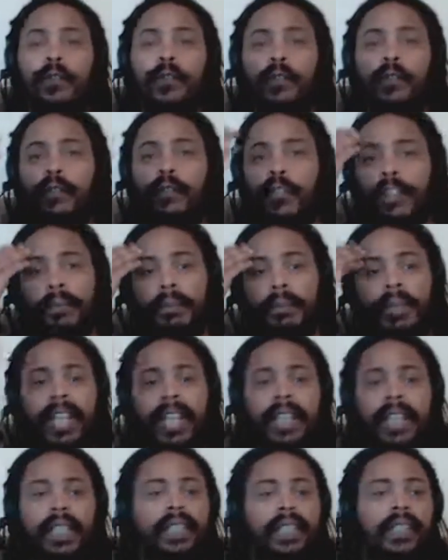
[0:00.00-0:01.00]
food for the
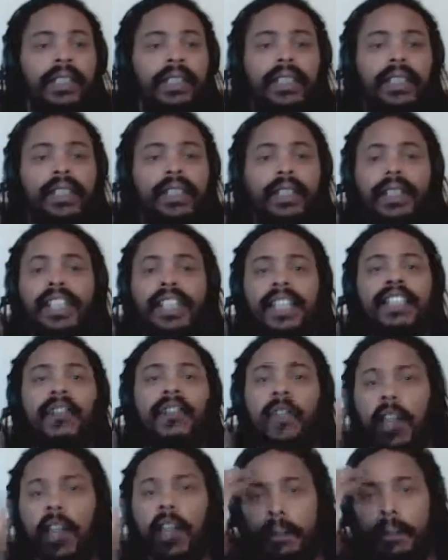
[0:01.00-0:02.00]
brain.
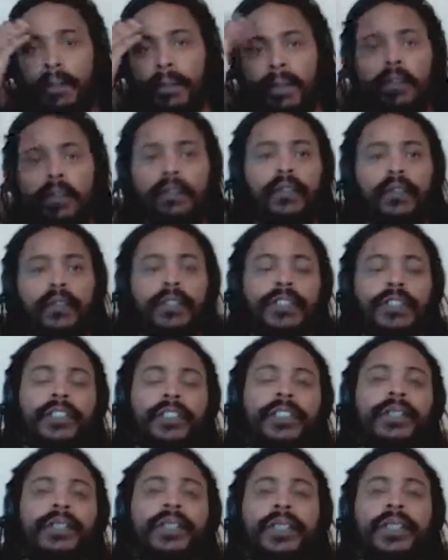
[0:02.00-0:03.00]
It's no longer beautiful
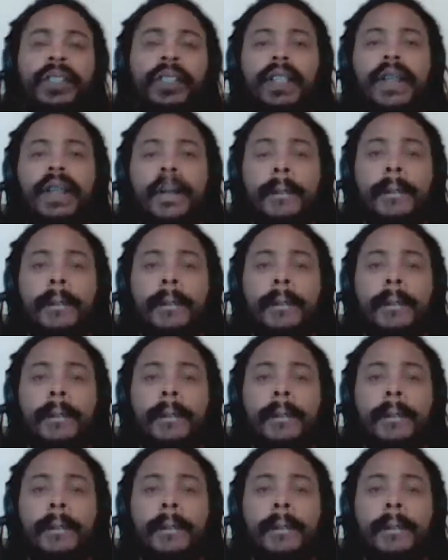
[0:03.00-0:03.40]
to you.